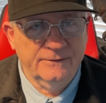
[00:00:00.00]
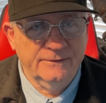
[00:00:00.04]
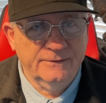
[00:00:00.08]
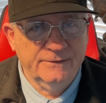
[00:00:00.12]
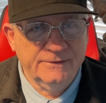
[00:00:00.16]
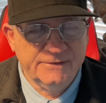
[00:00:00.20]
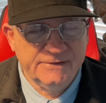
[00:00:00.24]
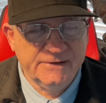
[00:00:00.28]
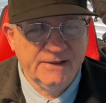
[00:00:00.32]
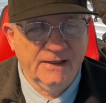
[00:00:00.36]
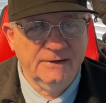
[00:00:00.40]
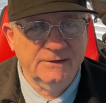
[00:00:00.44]

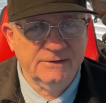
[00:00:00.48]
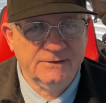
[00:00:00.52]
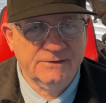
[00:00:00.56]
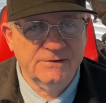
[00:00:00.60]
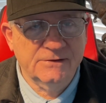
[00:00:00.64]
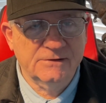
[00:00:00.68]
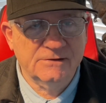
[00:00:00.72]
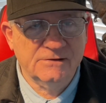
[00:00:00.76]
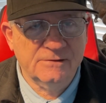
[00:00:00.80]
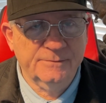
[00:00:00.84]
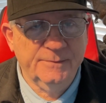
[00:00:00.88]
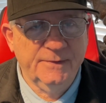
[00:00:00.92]

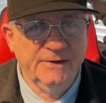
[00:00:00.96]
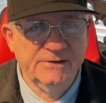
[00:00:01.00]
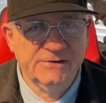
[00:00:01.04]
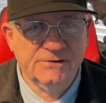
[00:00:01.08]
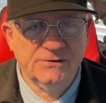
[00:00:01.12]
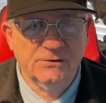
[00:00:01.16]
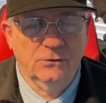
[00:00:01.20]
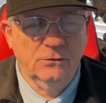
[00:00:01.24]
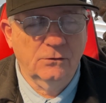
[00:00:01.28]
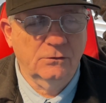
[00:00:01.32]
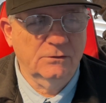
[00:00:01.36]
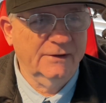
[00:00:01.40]
skeletons to be
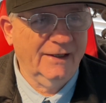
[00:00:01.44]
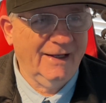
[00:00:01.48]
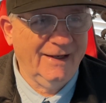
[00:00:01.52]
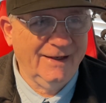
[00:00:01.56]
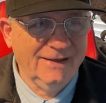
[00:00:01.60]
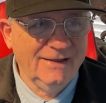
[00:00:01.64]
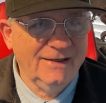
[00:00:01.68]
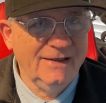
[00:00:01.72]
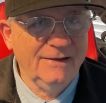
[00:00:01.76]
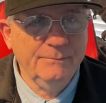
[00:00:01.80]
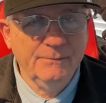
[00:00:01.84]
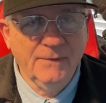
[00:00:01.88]
sold,
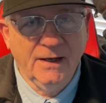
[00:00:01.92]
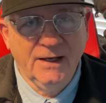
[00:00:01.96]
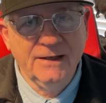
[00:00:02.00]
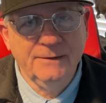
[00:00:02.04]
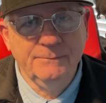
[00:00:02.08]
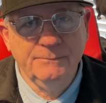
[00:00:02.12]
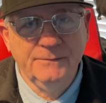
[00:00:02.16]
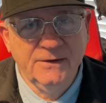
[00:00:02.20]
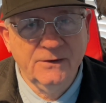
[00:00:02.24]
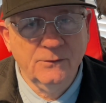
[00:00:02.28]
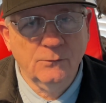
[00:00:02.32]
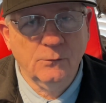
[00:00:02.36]
and he
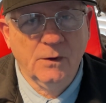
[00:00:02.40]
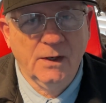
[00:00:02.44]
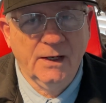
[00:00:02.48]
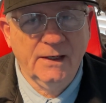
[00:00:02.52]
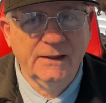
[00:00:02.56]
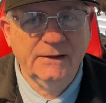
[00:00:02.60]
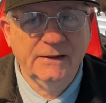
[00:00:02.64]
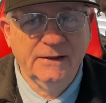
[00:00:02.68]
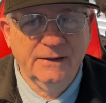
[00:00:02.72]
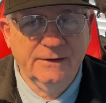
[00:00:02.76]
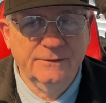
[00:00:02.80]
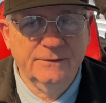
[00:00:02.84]
might be
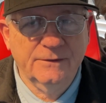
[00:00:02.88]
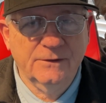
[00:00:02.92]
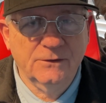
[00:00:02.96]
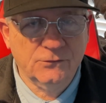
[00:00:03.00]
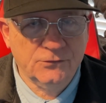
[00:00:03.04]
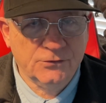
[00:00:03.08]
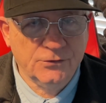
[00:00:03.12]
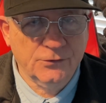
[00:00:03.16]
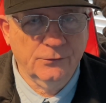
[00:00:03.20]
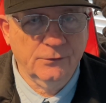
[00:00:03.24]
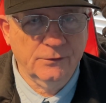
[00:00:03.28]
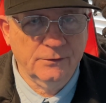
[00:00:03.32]
right in the
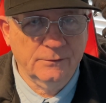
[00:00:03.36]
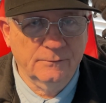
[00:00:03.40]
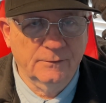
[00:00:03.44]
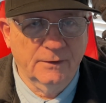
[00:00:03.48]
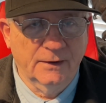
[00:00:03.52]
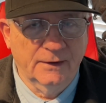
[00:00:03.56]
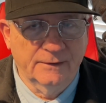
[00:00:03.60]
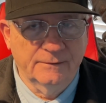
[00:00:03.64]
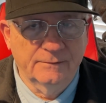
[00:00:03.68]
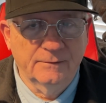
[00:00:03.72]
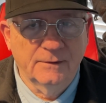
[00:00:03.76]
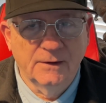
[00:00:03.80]
short
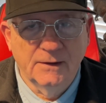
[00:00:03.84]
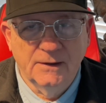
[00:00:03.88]
run,